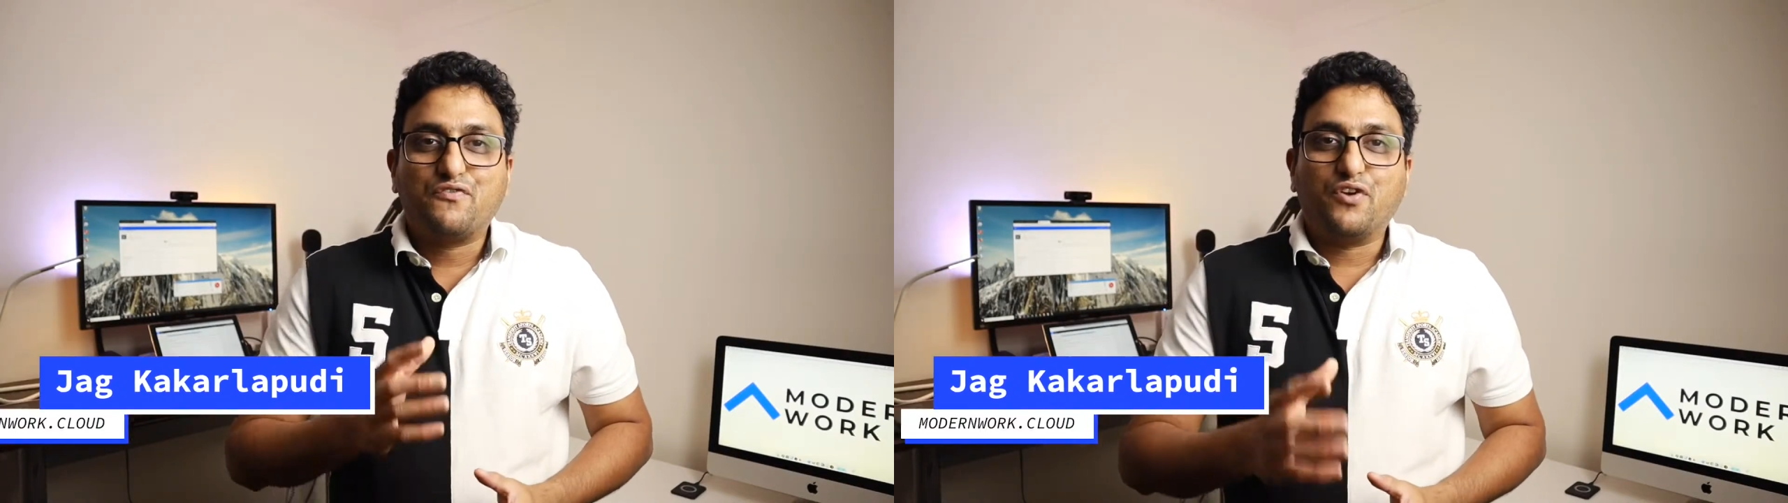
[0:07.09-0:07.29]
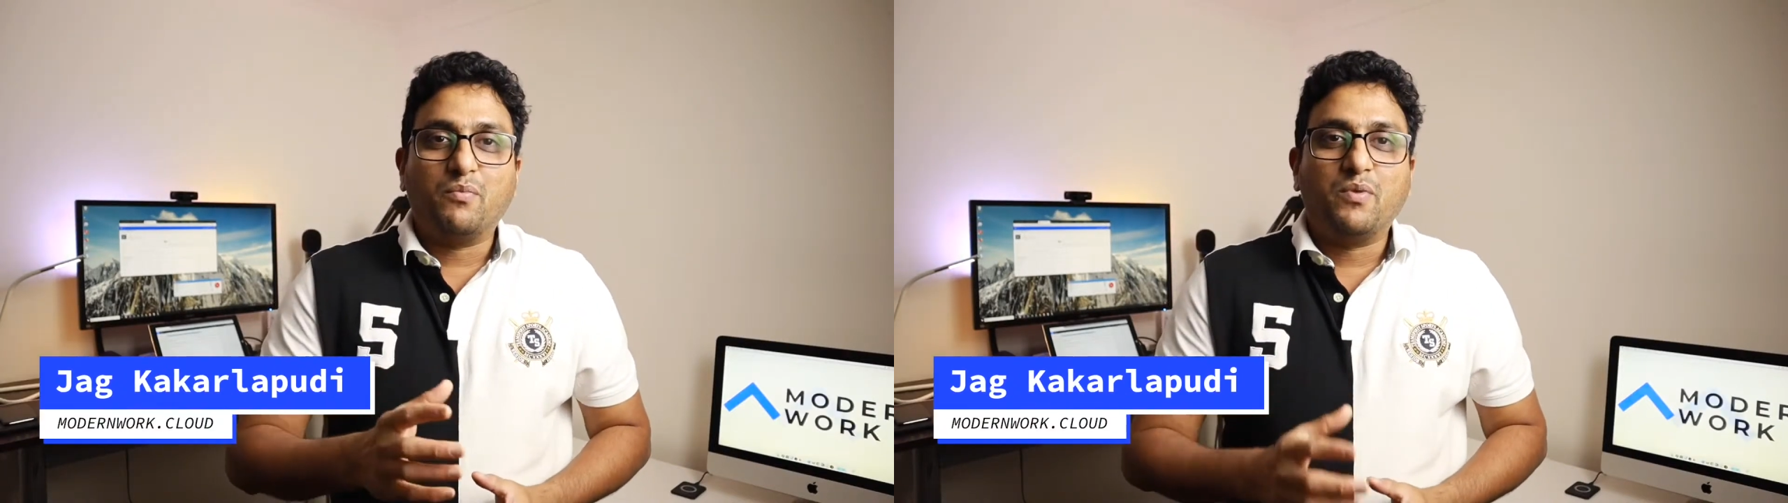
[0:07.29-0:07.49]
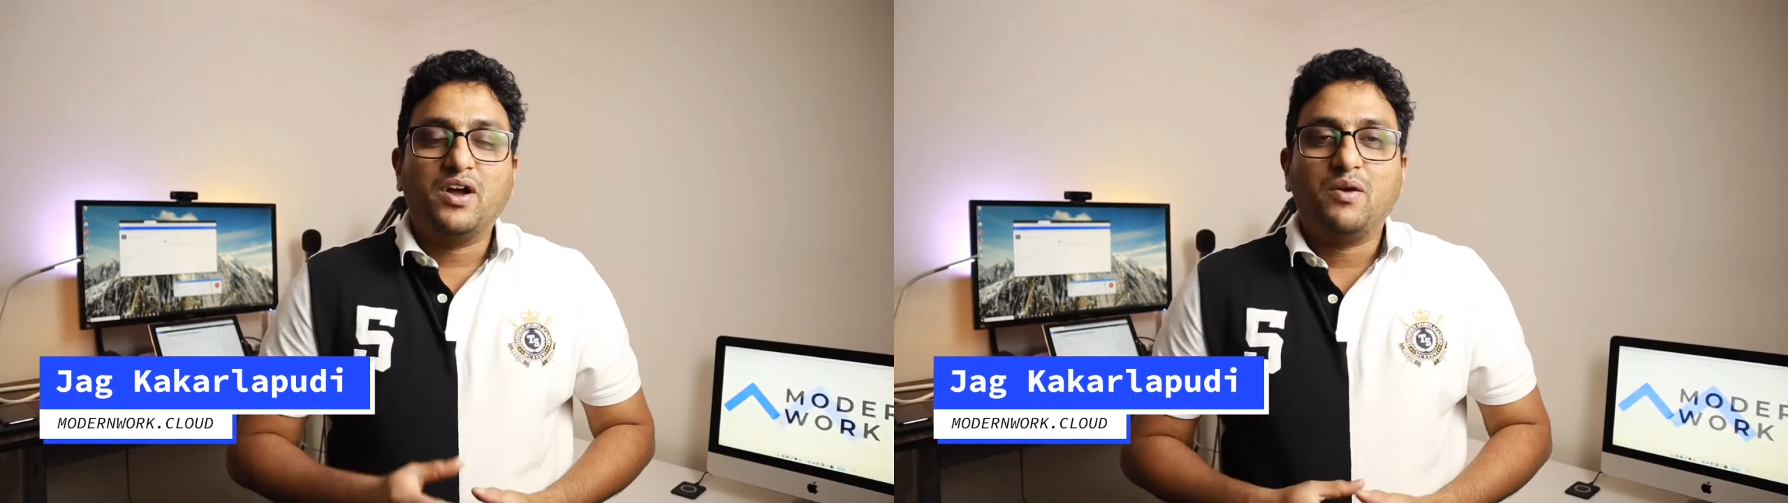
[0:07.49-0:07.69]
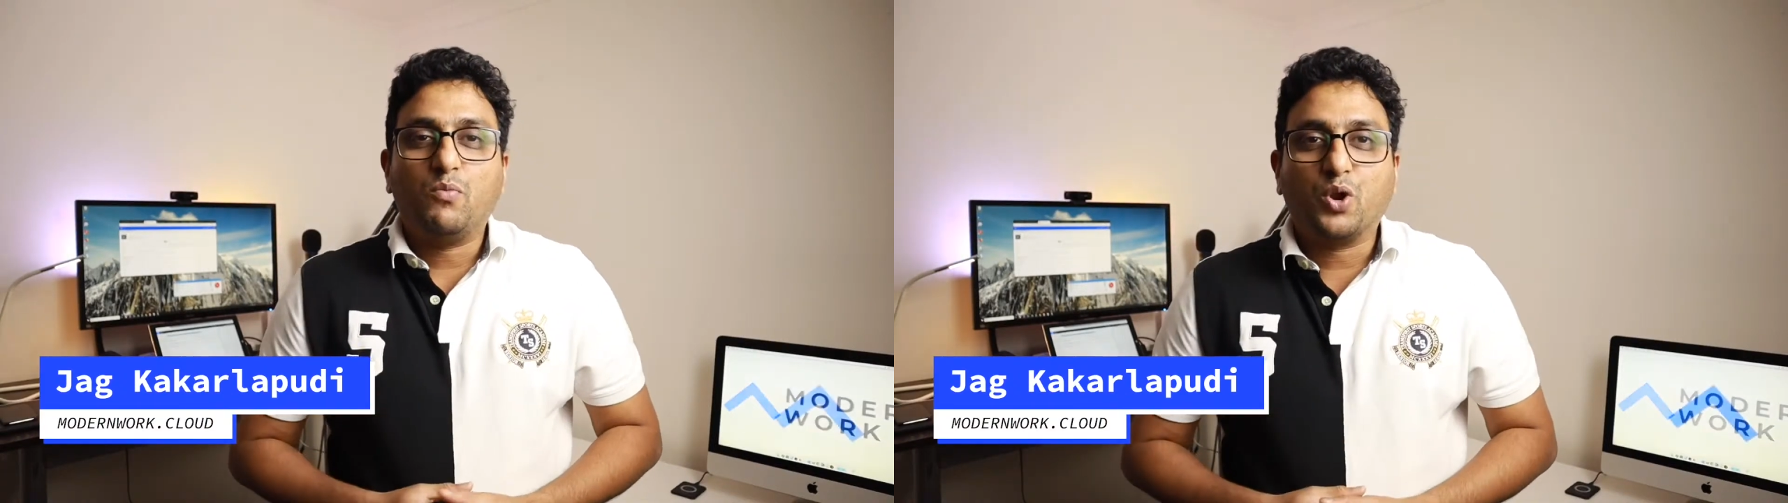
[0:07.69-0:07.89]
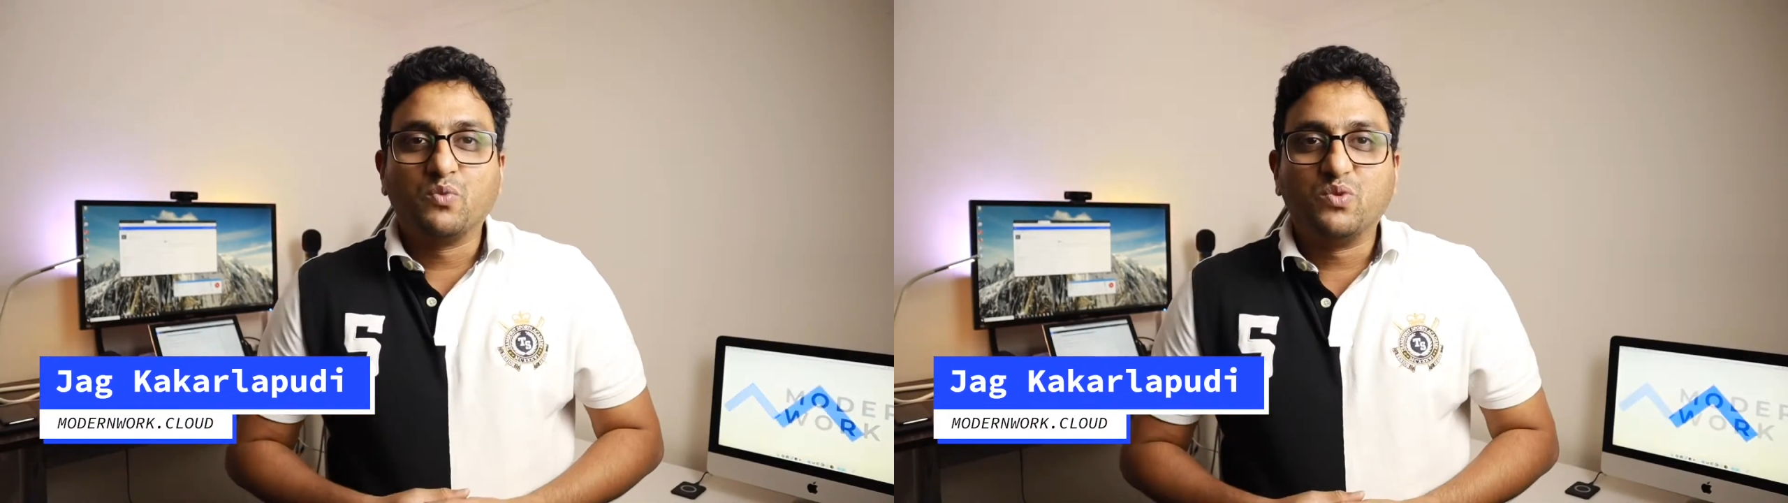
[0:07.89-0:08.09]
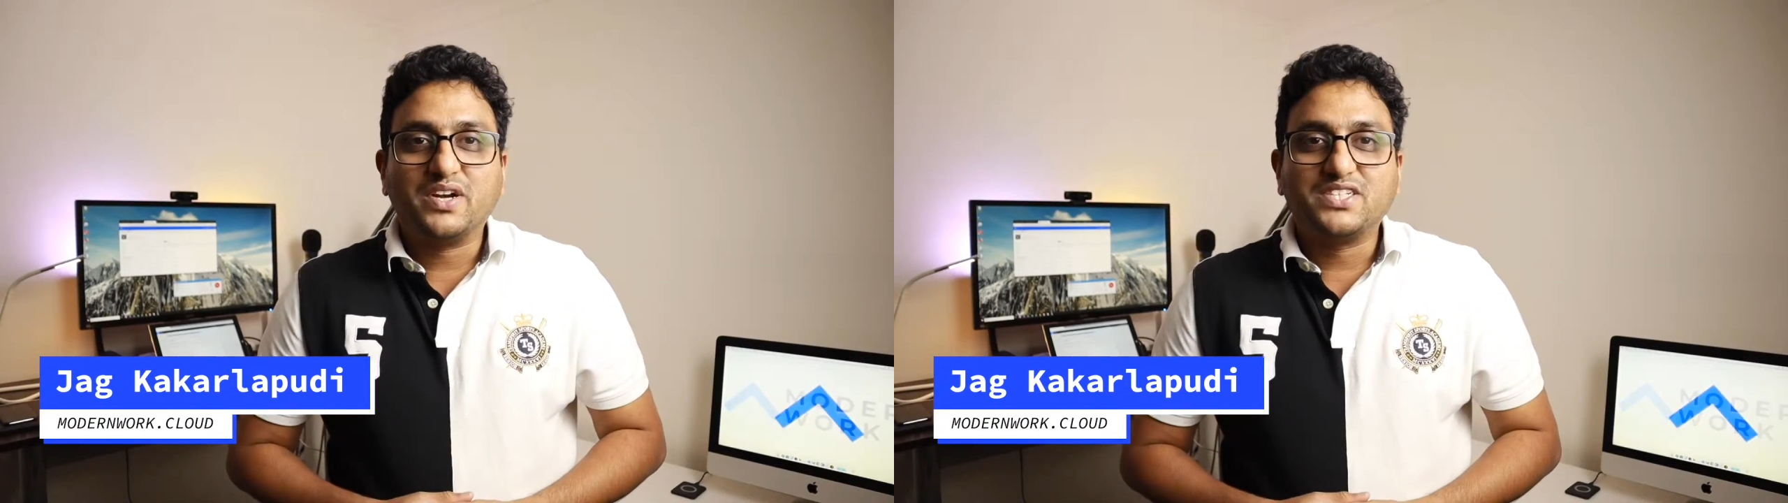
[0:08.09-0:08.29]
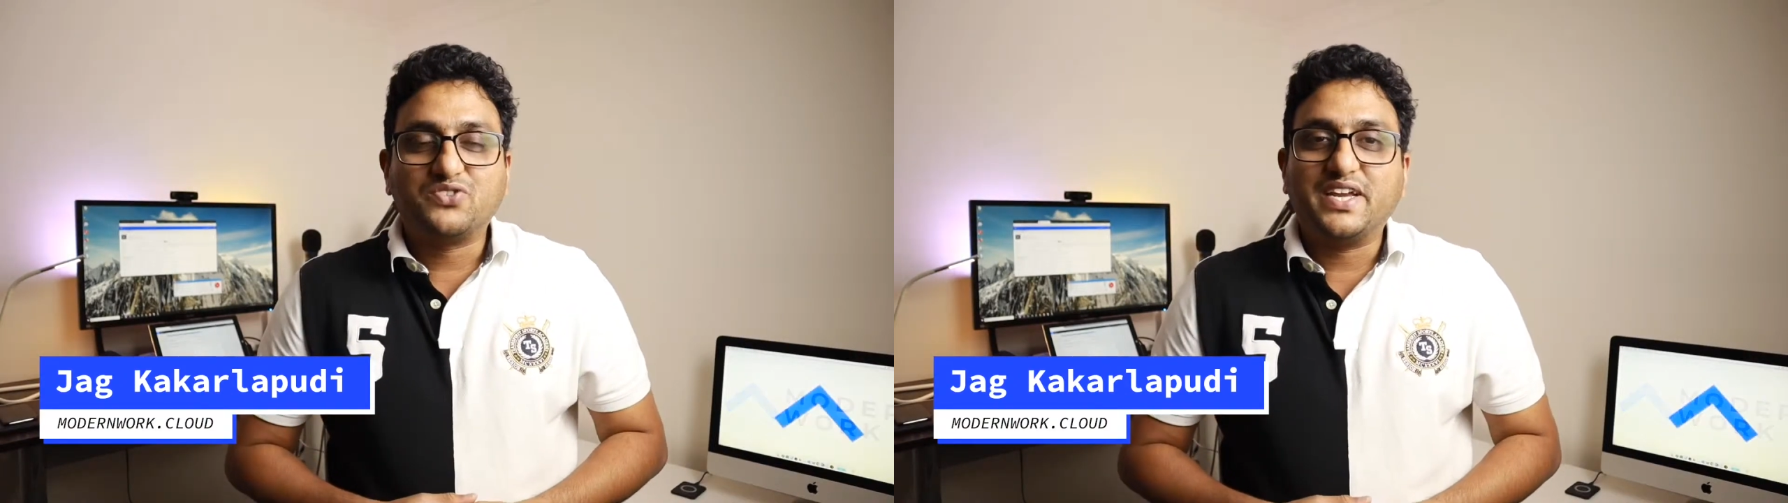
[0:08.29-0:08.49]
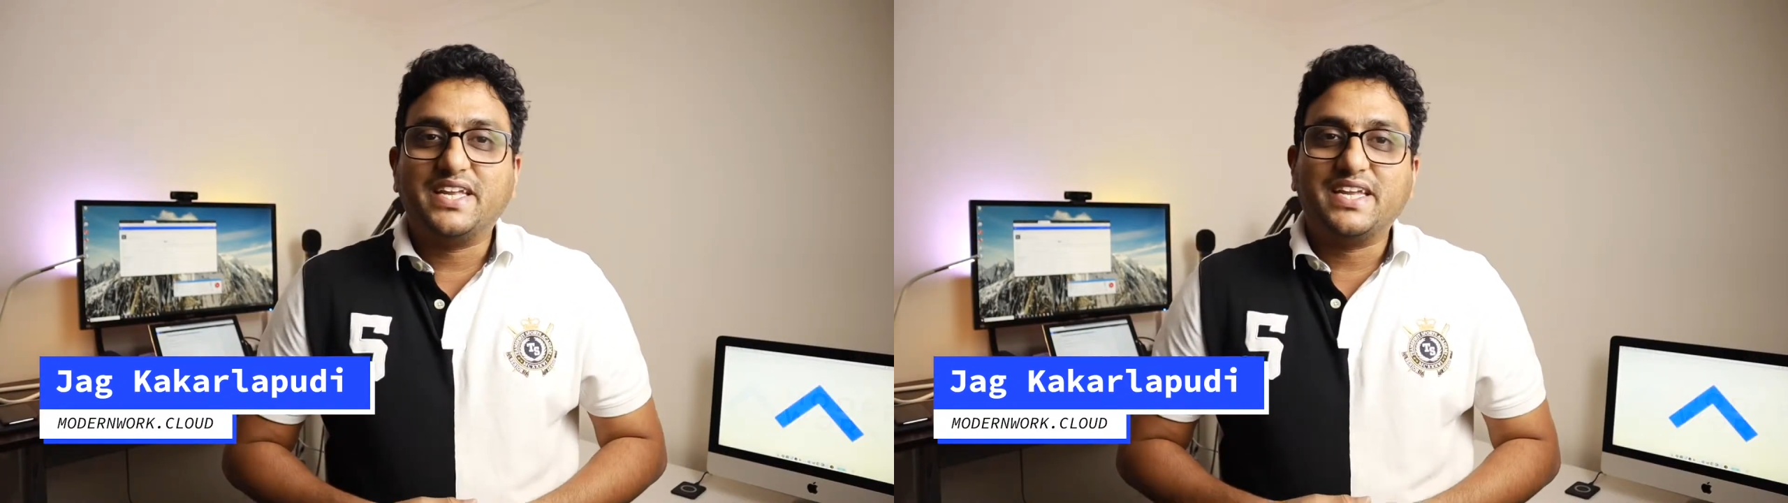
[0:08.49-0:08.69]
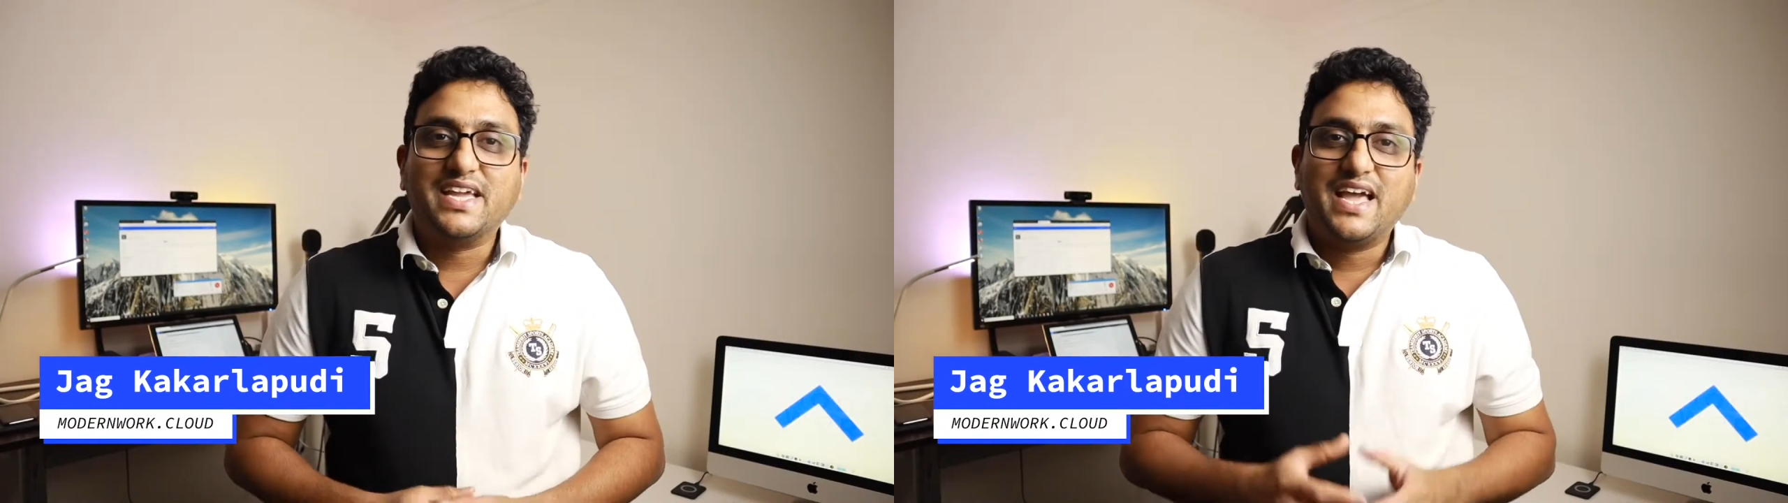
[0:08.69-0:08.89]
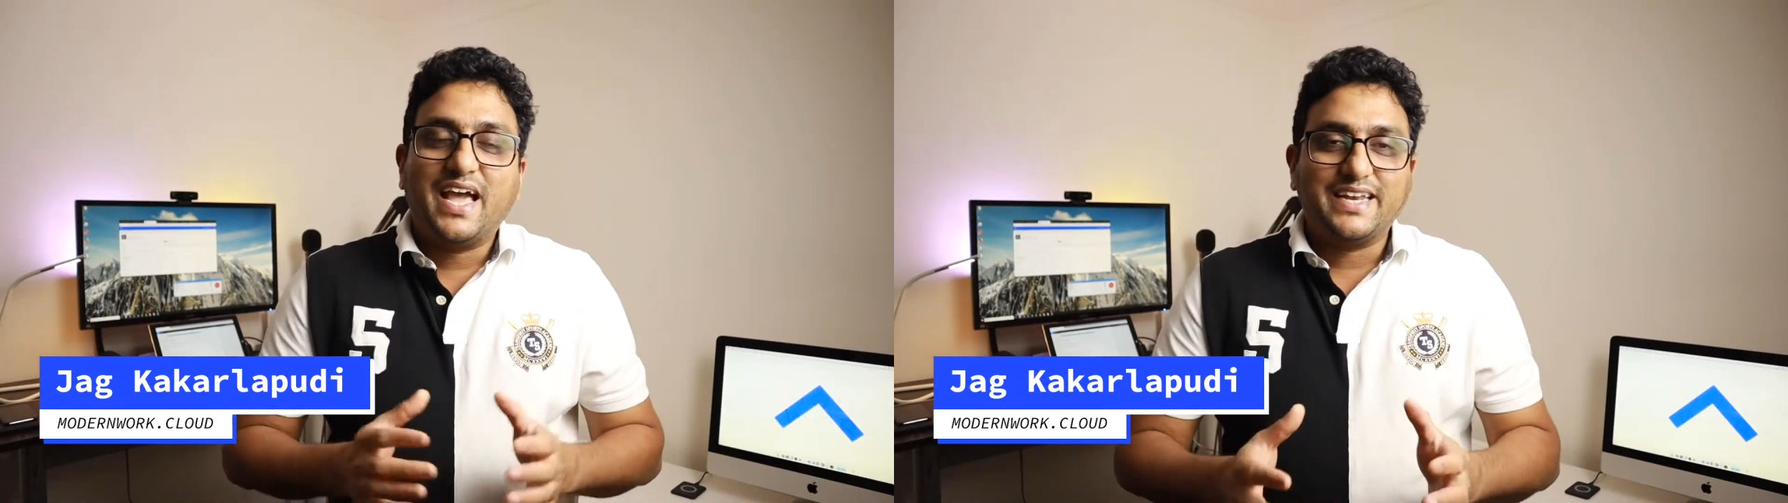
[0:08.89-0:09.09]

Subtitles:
from Modern Work Training